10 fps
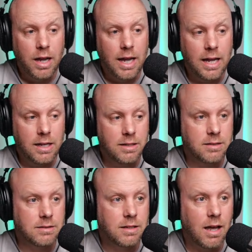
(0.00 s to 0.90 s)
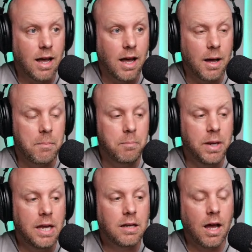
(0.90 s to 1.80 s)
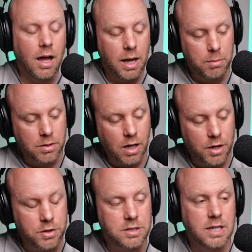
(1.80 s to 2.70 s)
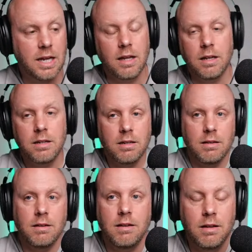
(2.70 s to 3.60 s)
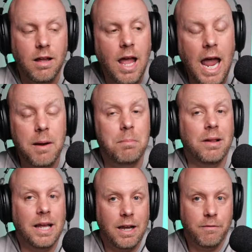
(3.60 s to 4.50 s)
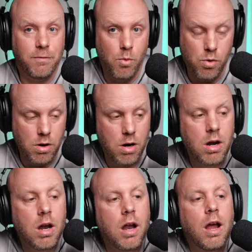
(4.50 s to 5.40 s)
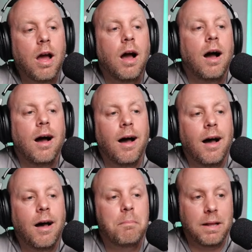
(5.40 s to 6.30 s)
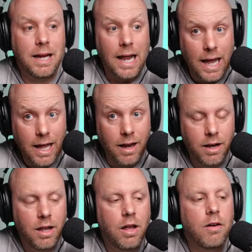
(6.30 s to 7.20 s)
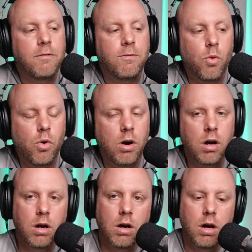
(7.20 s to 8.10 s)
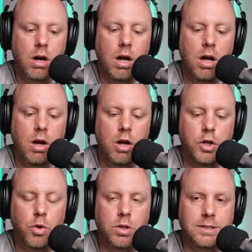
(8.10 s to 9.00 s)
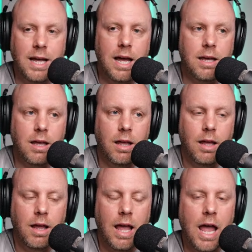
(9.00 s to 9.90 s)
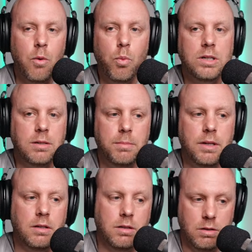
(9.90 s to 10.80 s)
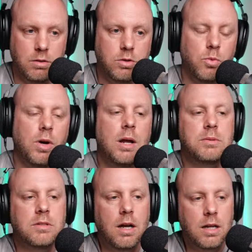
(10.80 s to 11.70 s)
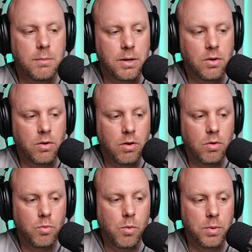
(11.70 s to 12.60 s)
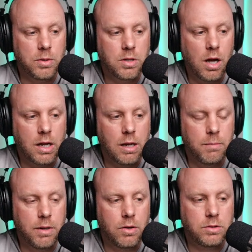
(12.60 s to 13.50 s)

is being able to understand and plan ahead for your tech and what to build. So what I was talking about when we were talking about